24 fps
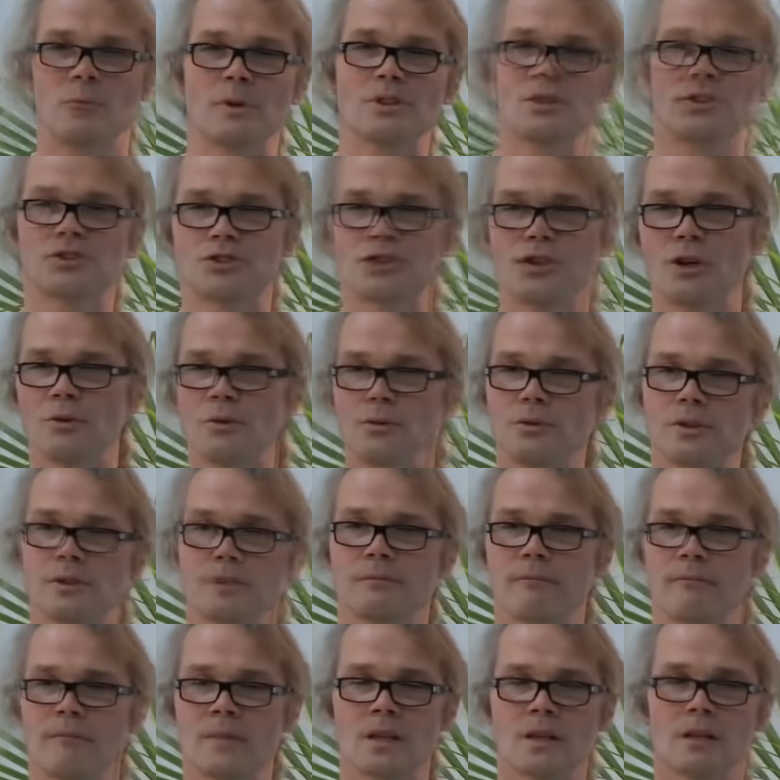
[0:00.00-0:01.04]
which showed
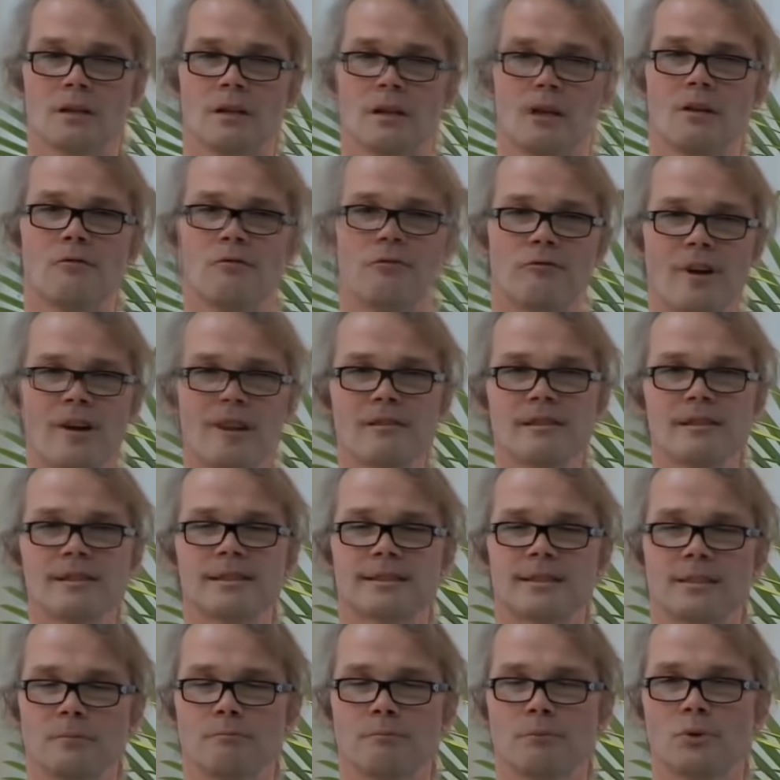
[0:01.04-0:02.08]
a very
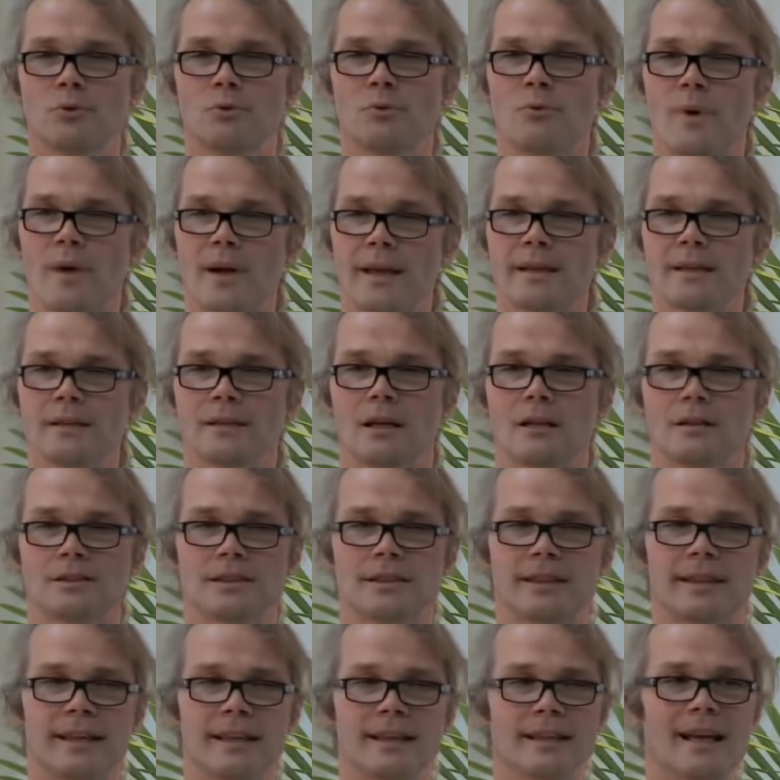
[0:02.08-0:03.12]
simple way
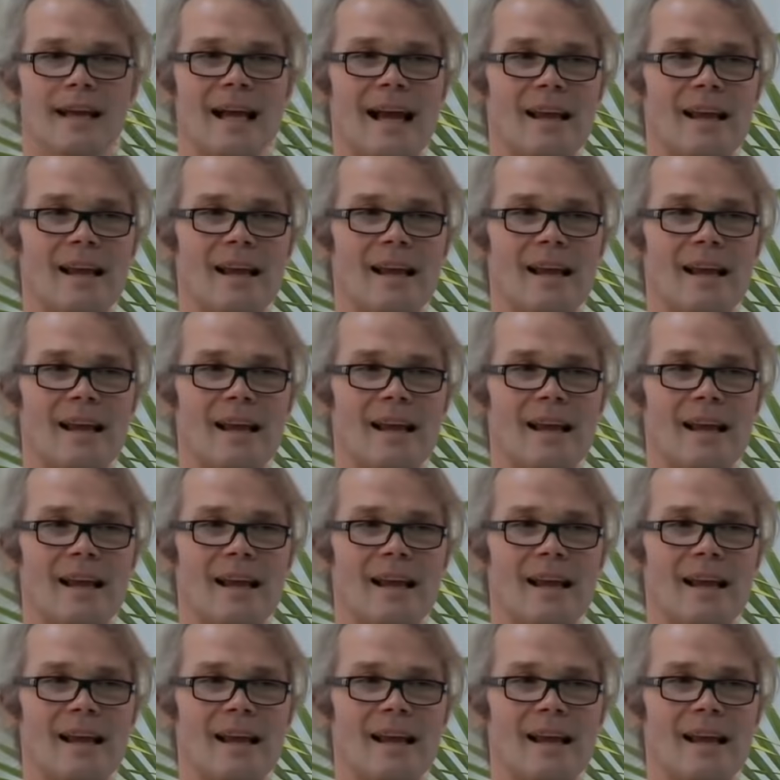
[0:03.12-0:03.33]
to get